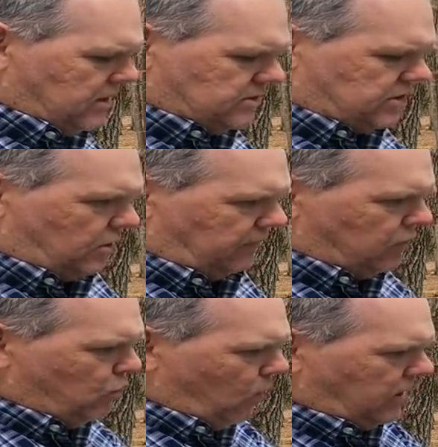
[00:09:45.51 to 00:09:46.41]
So if
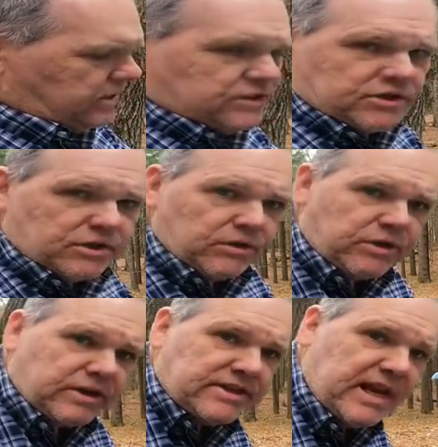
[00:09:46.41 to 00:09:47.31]
you wanted to,
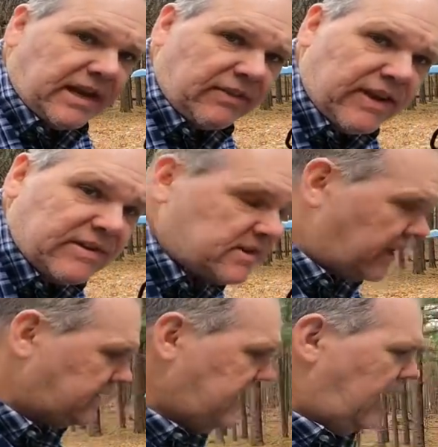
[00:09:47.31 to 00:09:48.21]
you could take things
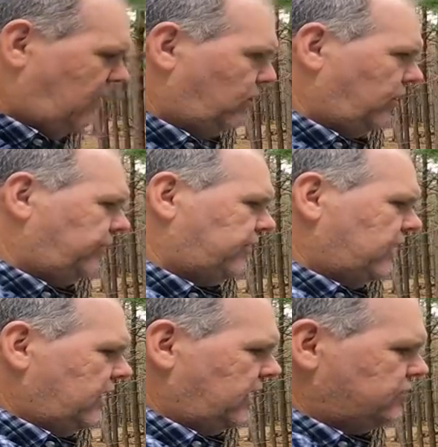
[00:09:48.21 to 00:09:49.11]
like towels
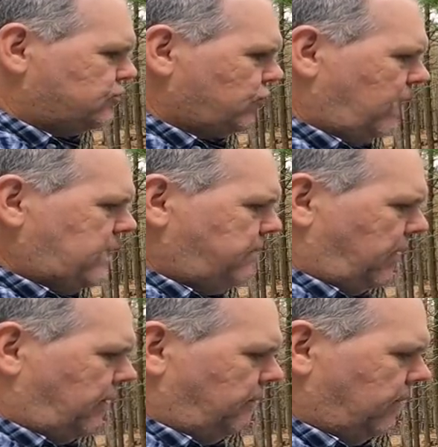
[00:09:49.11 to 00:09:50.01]
and drape
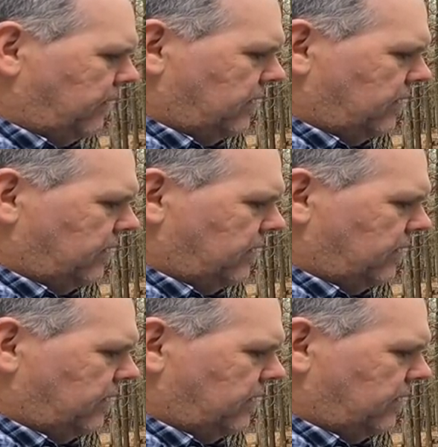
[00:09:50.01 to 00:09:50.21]
them